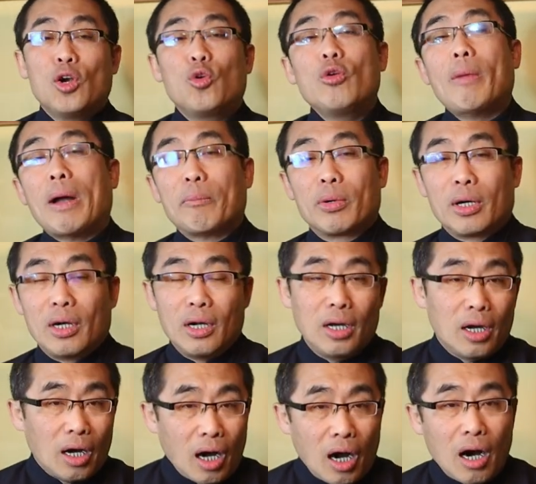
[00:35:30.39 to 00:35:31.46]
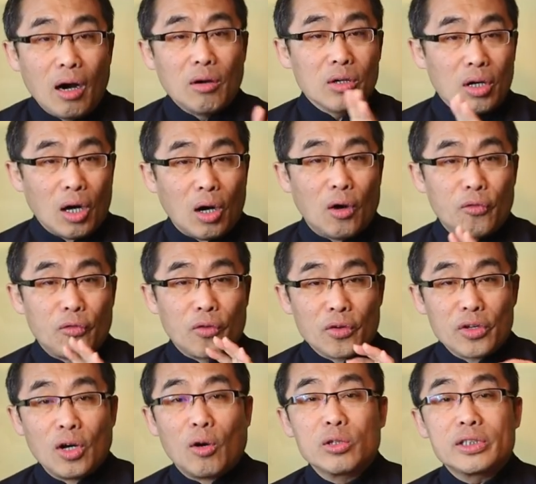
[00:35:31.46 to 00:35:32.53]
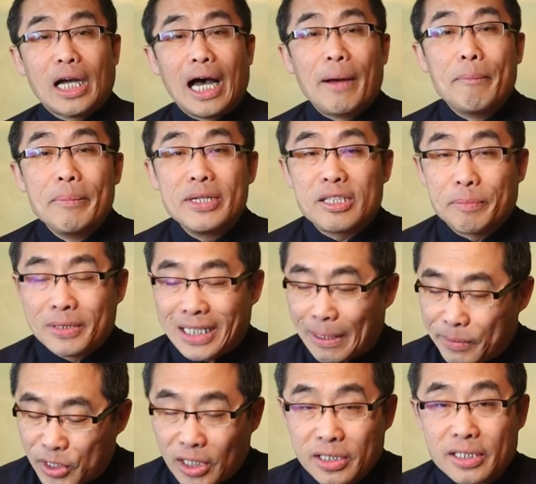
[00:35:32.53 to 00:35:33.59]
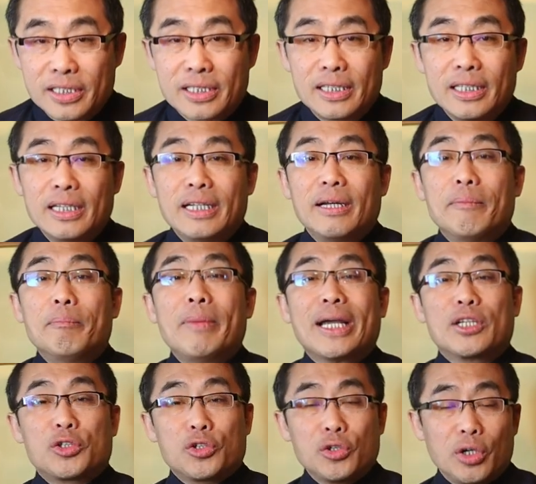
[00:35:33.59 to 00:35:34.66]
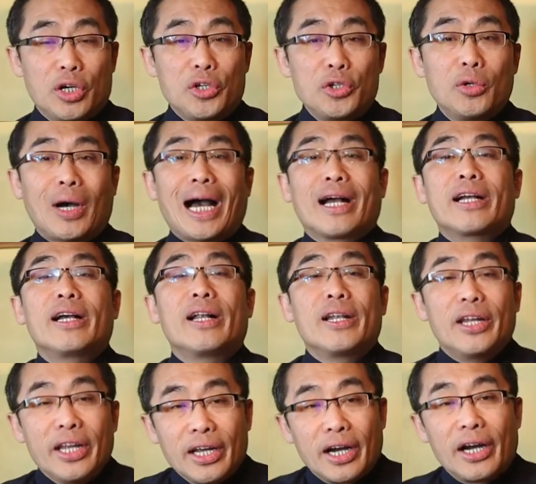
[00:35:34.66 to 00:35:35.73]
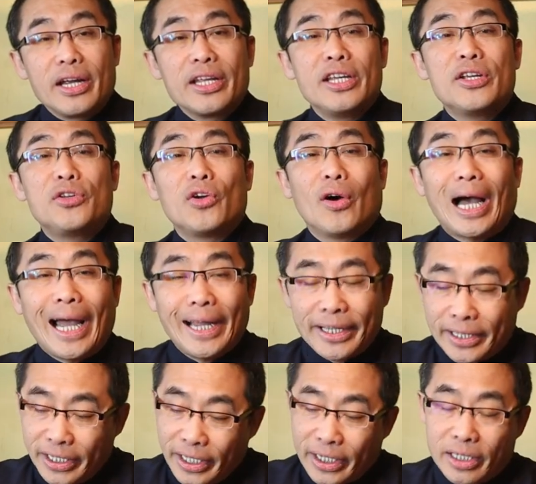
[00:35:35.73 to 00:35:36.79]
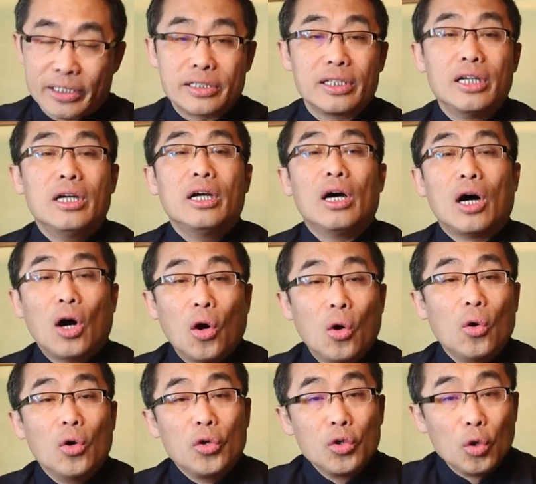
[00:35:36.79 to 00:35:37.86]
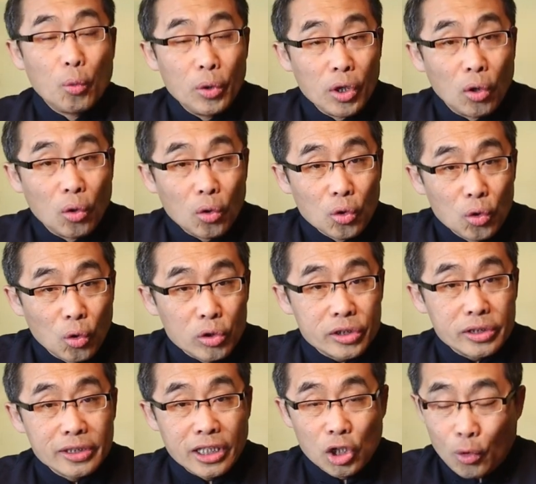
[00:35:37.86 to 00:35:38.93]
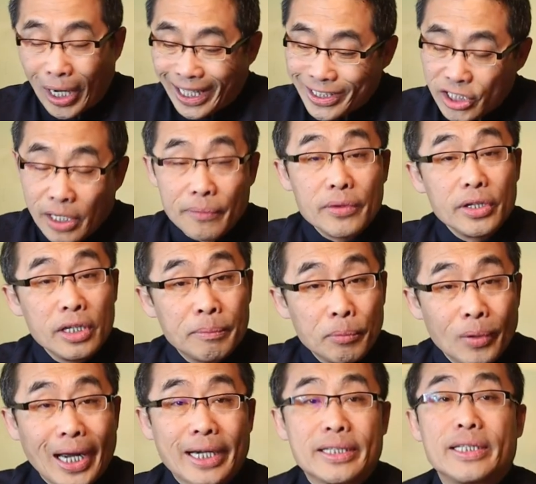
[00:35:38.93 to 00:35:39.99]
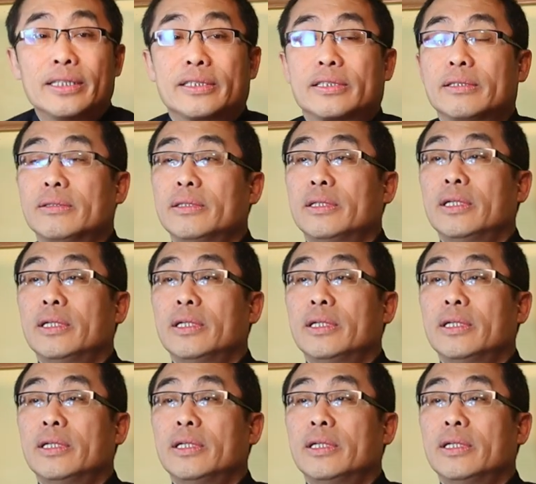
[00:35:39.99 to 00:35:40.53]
Remember, all of those are misperceptions. Make sure you are clear in your ideas, or you will lose direction in practice.